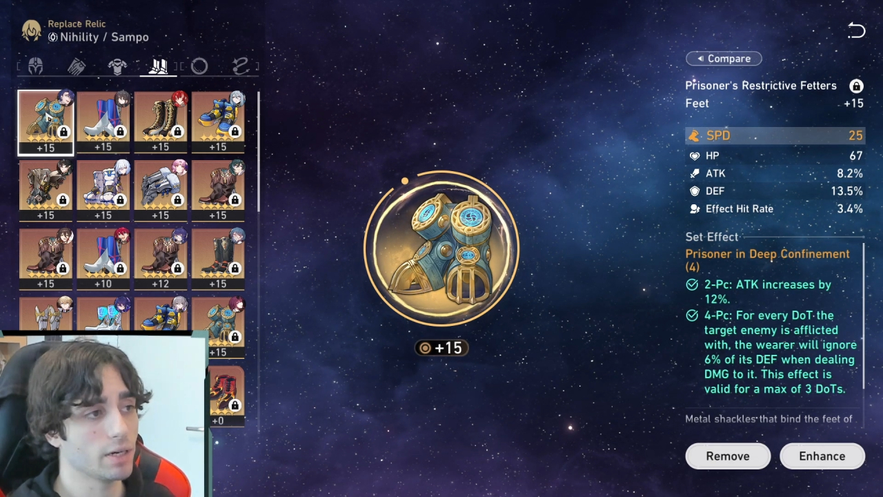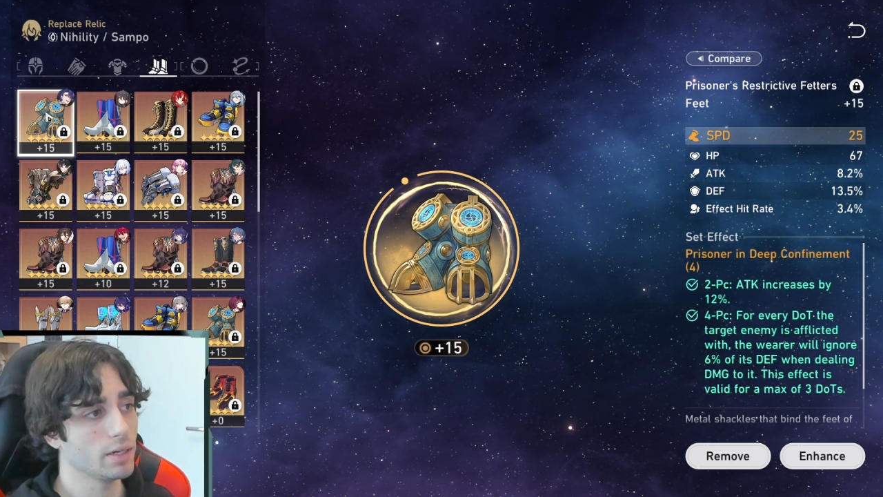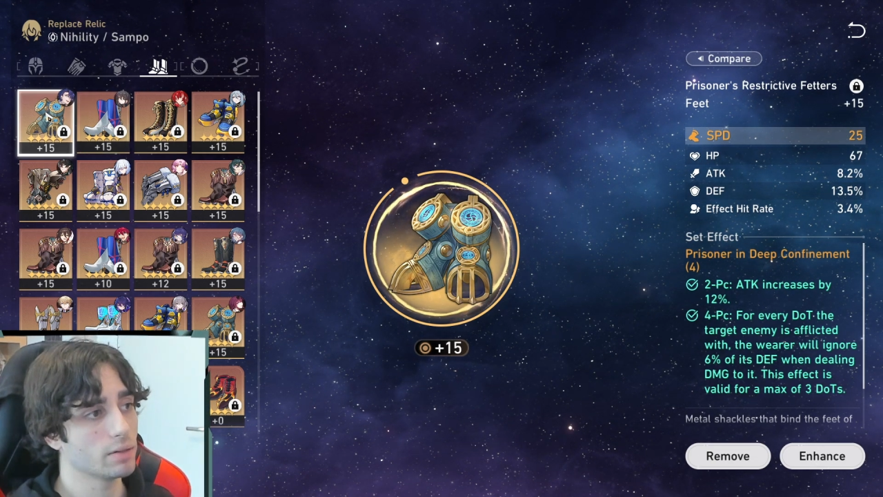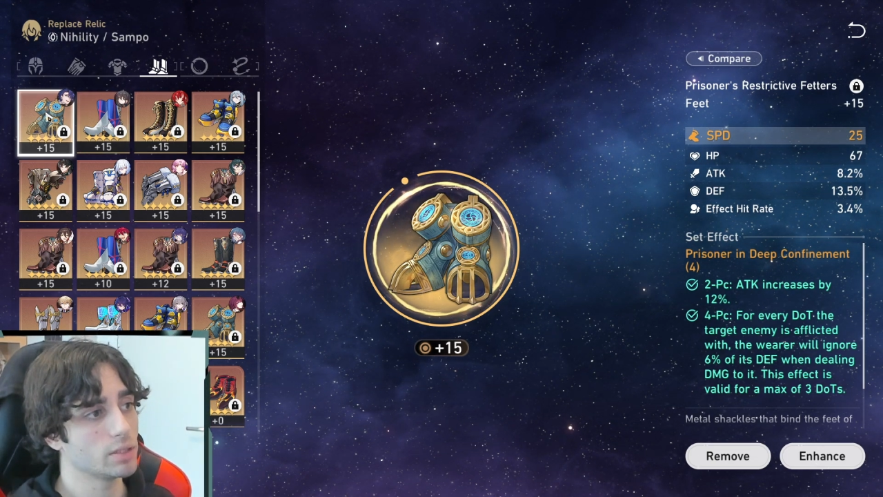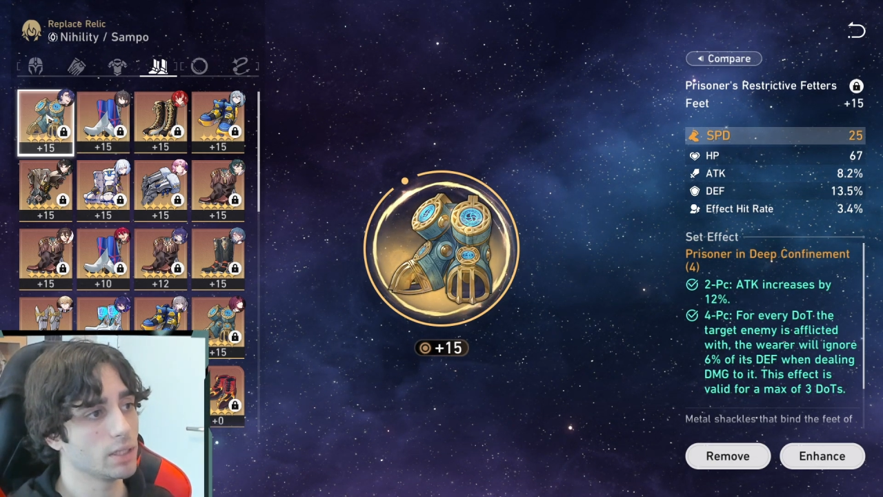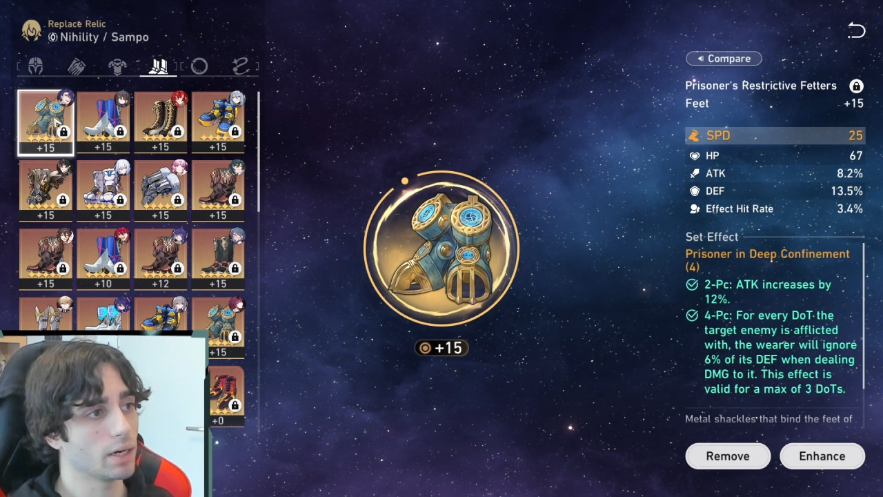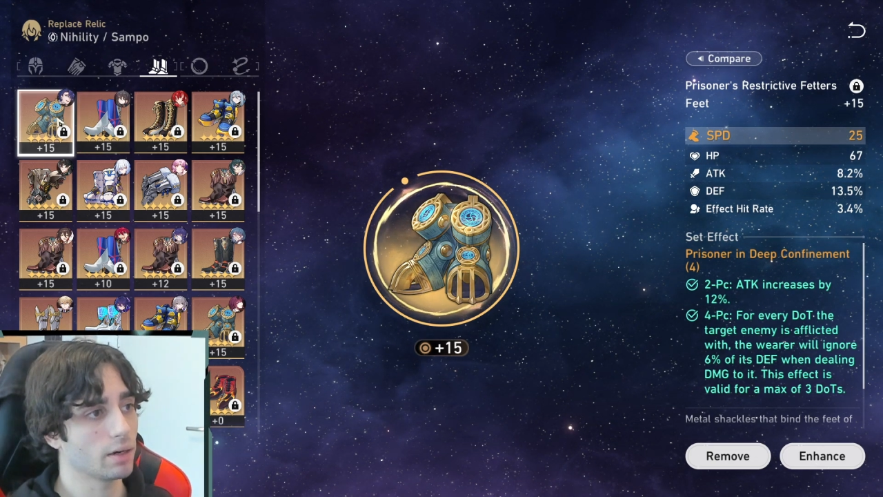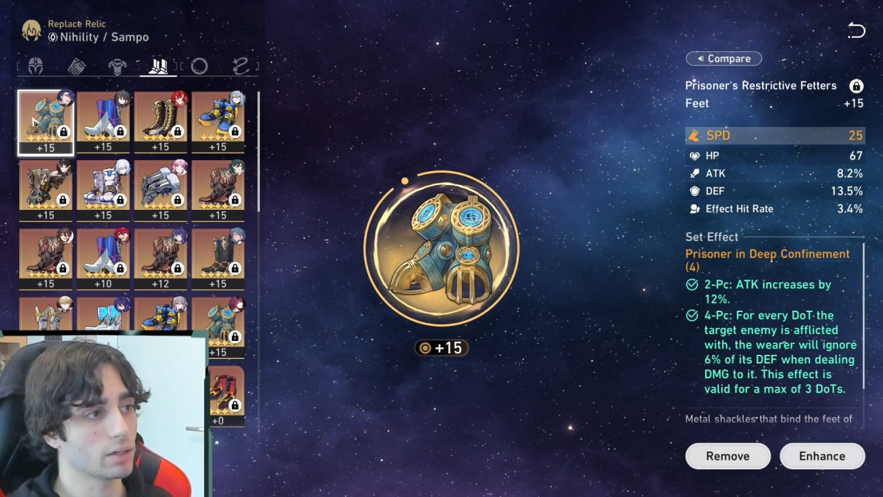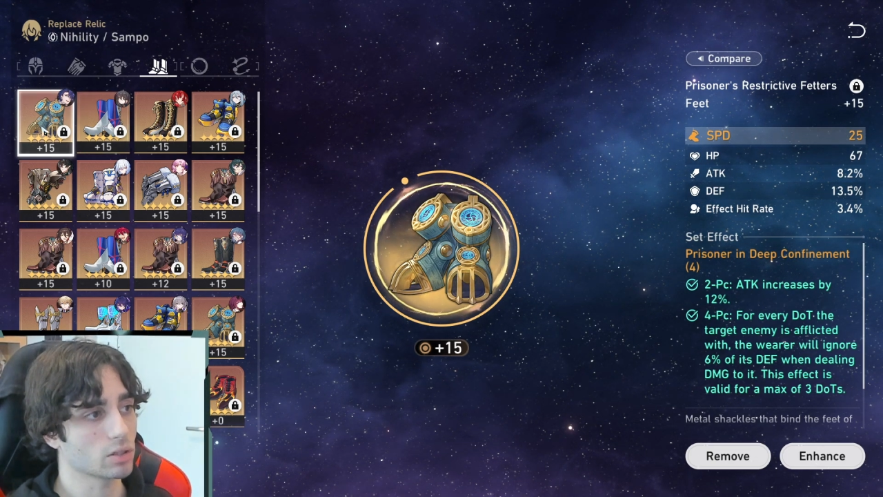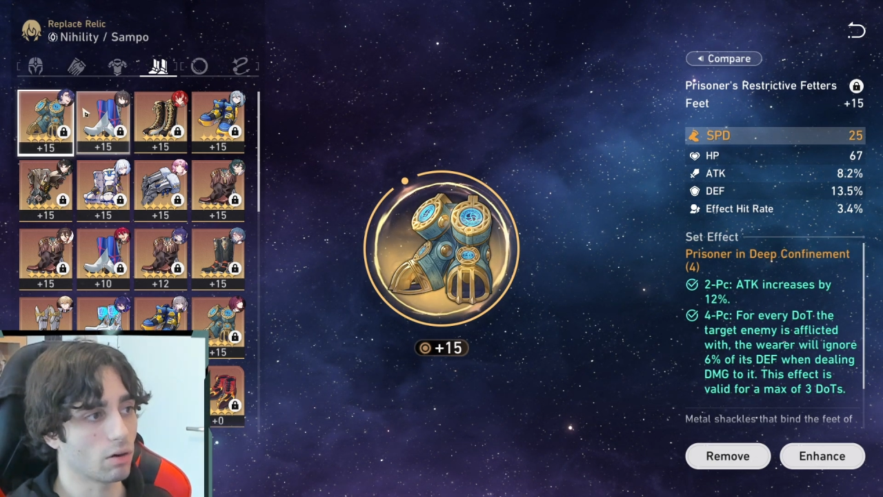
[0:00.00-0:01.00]
DOT
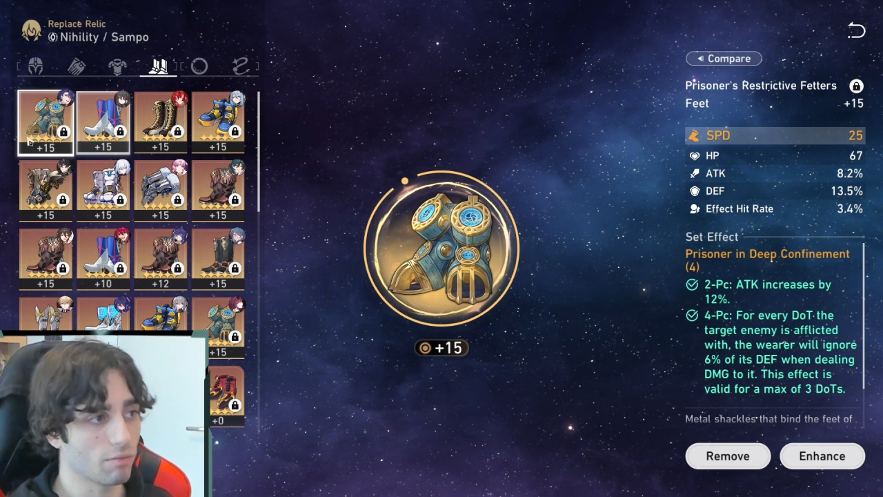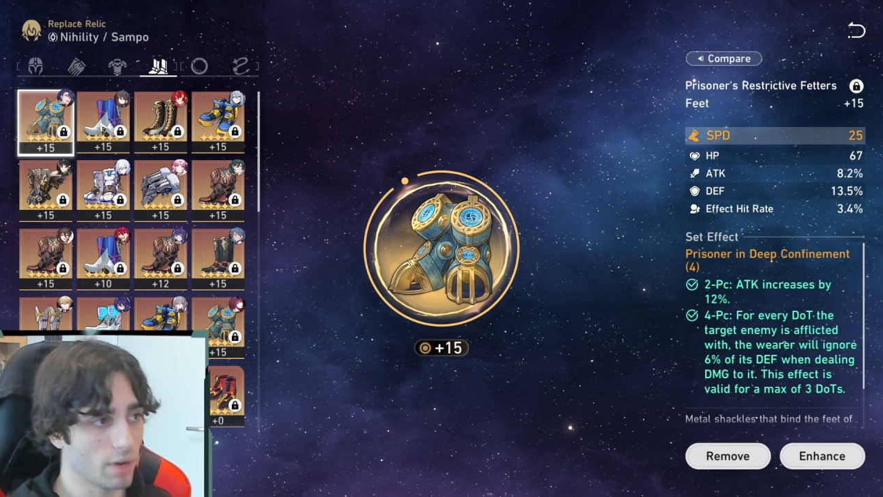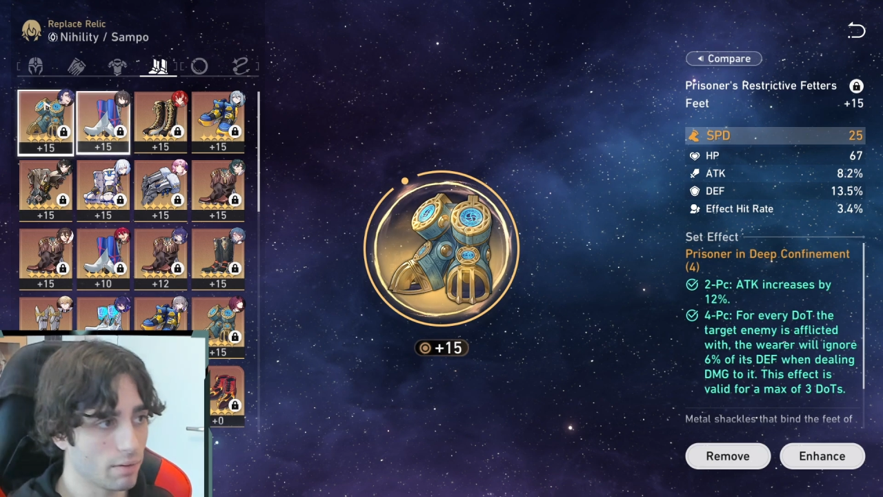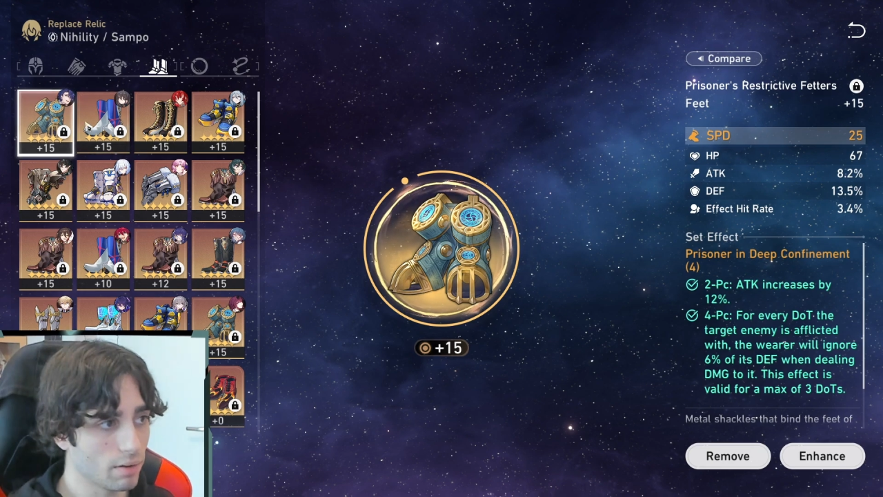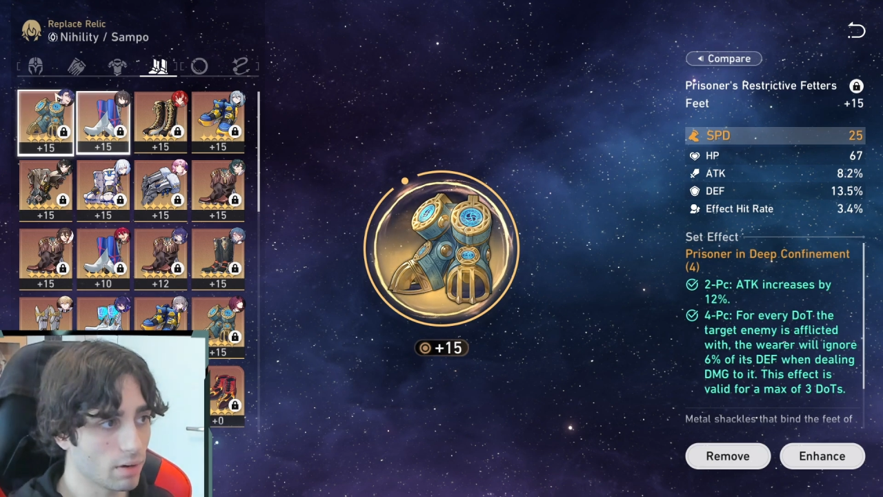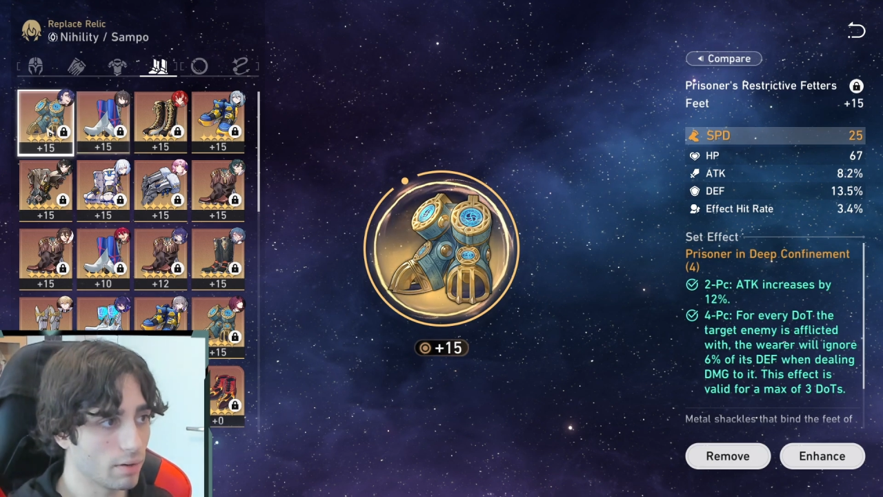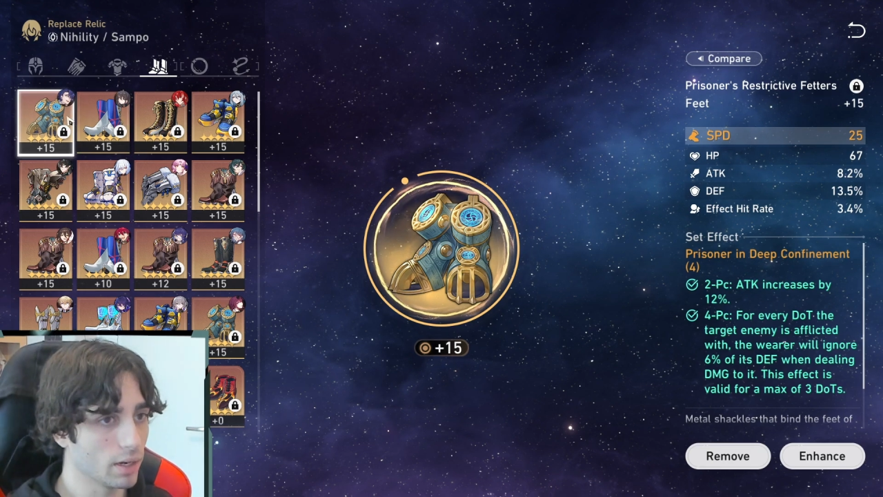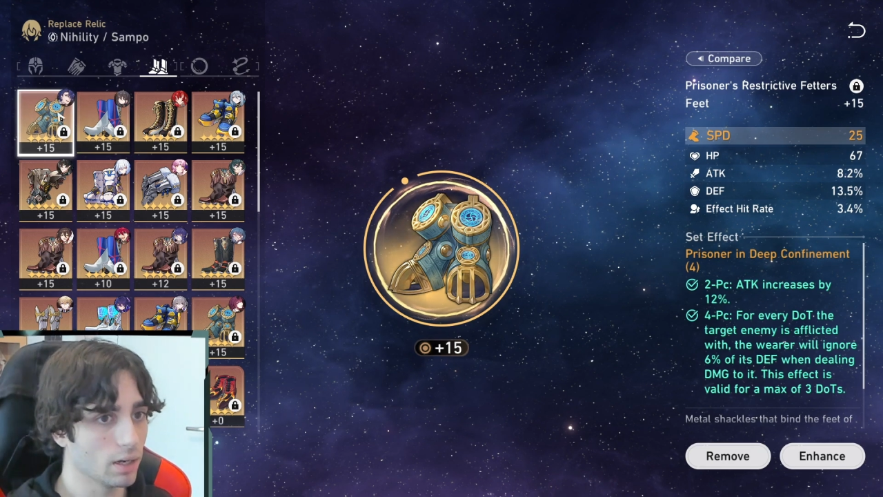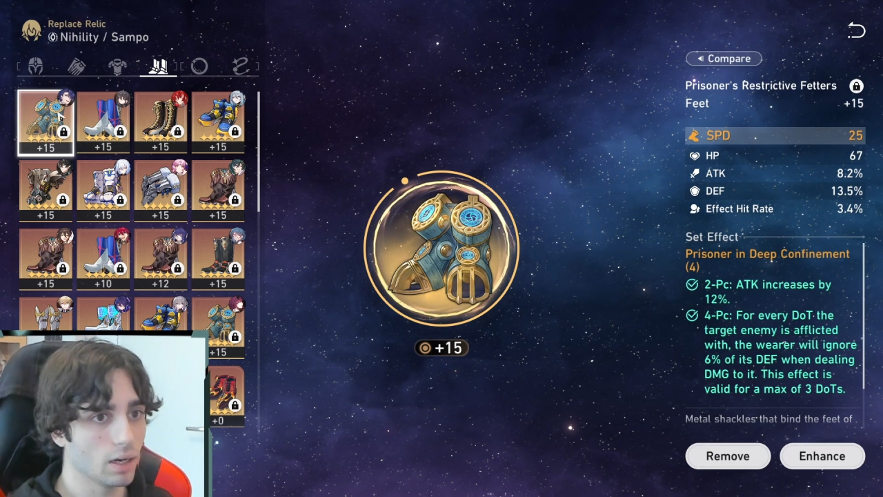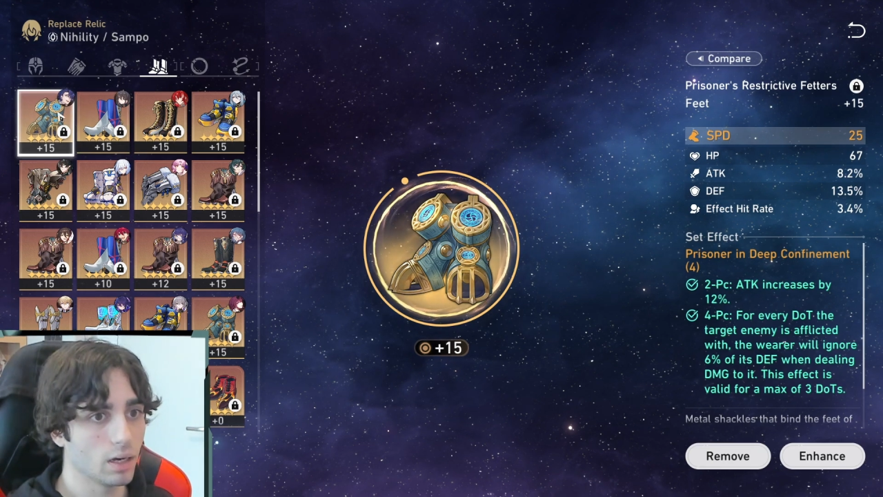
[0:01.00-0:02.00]
characters are very, very